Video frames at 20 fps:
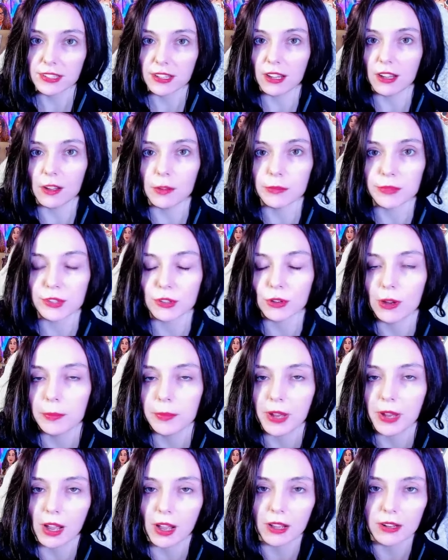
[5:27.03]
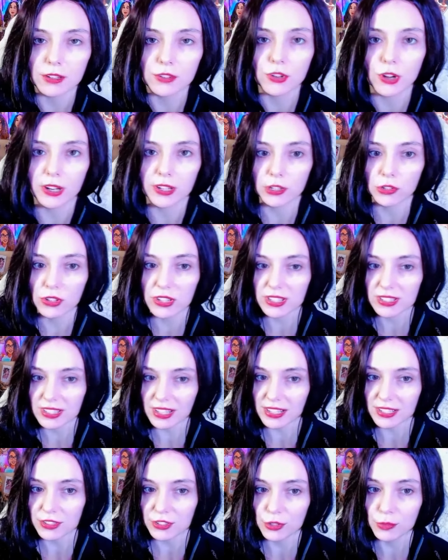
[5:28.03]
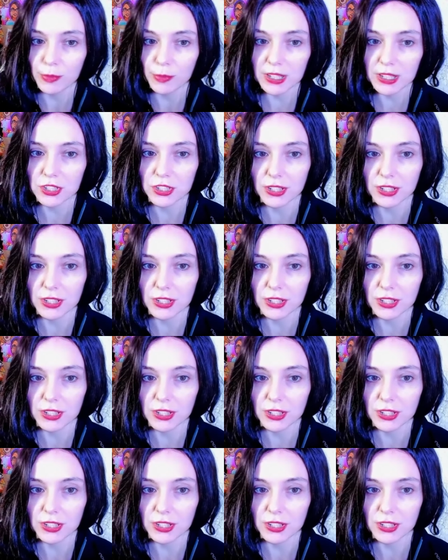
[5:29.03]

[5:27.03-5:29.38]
Um, so I'm not trying to criticize too much